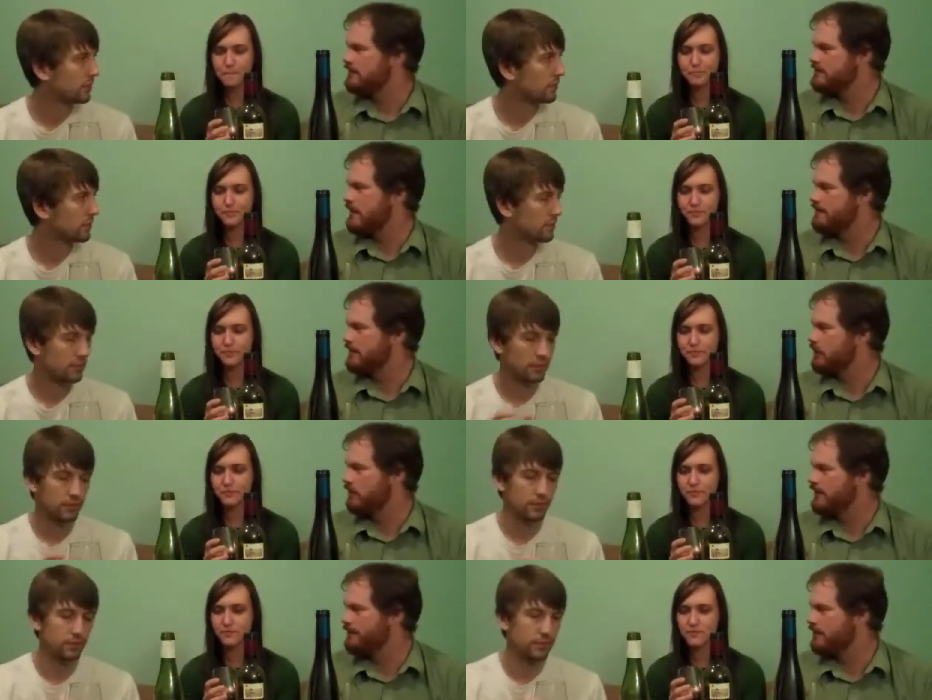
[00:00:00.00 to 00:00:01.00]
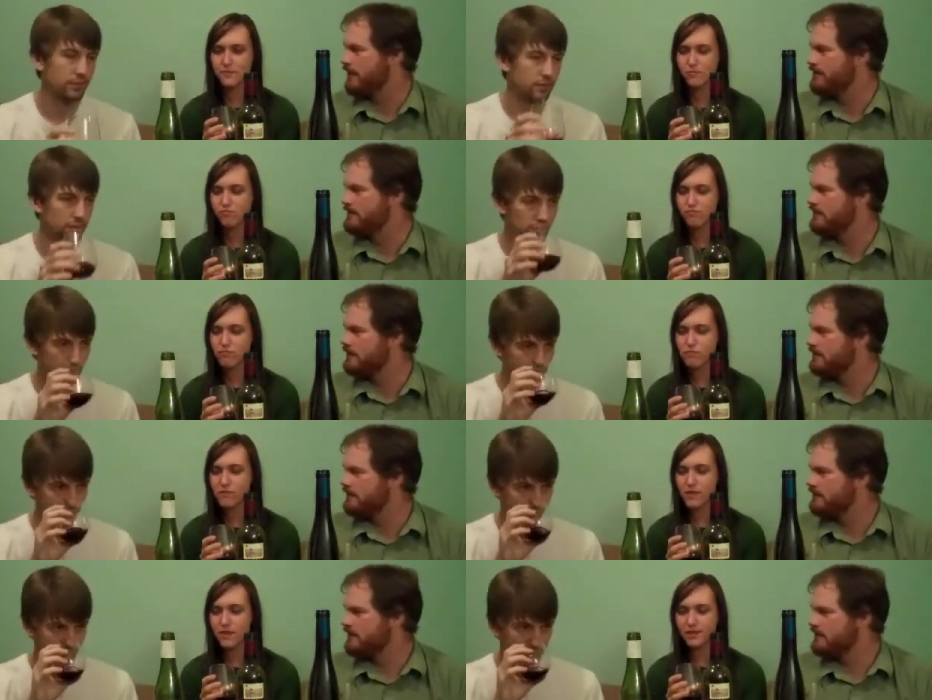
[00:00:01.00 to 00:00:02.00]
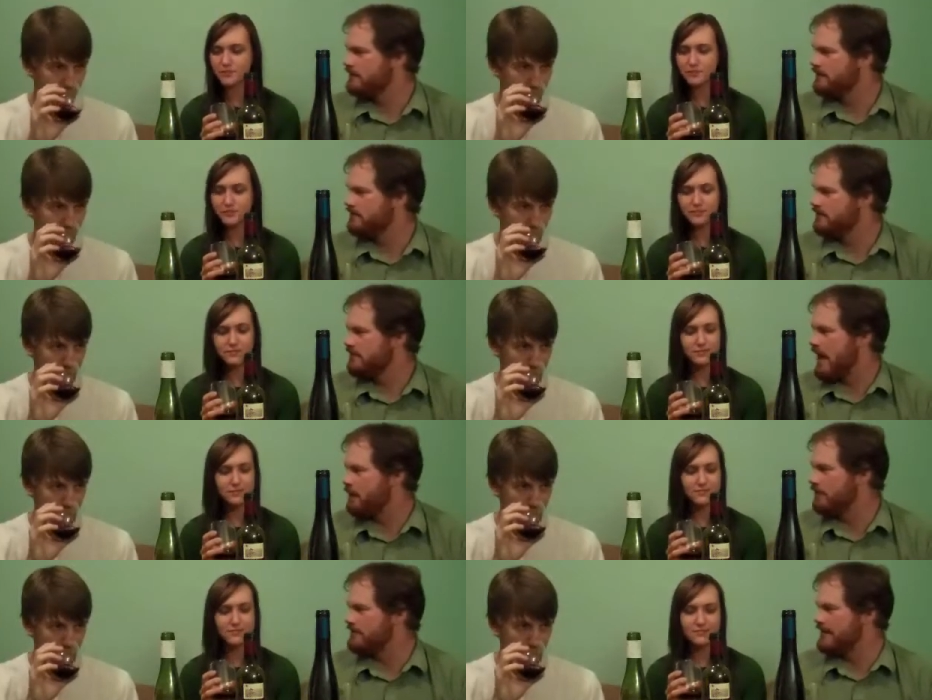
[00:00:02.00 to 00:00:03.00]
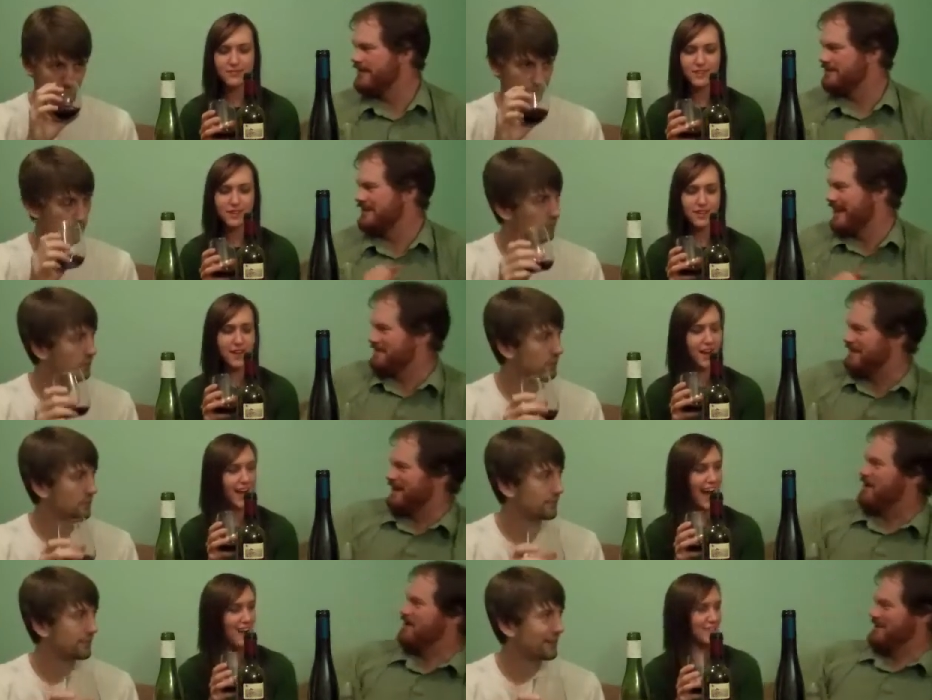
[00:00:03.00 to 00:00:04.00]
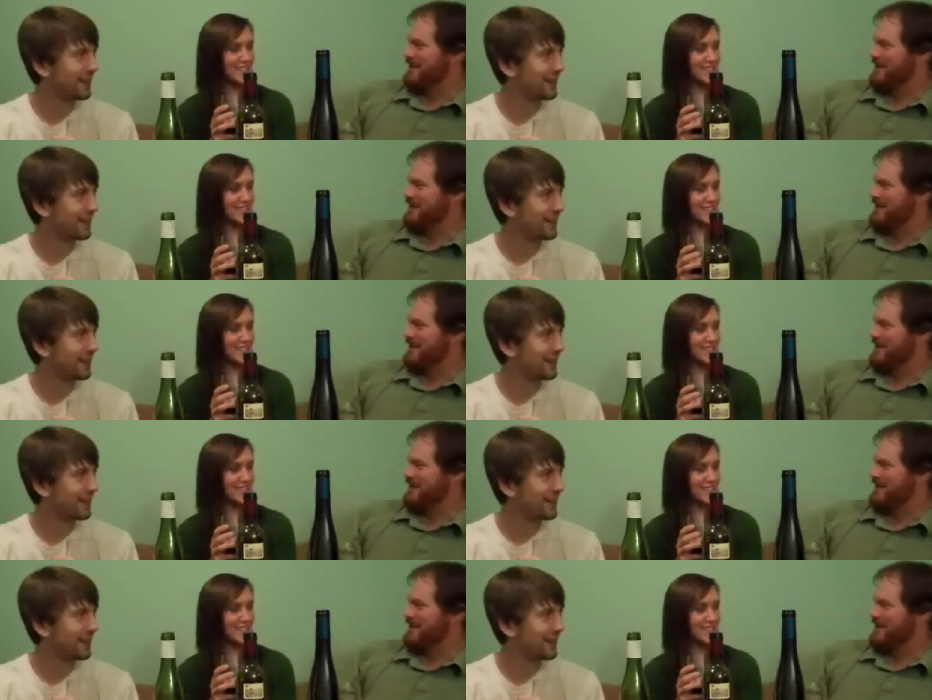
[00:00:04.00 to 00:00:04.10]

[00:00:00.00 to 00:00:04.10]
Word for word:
Speaker 1: despite being totally mm. different grapes? I wouldn't say this on there. I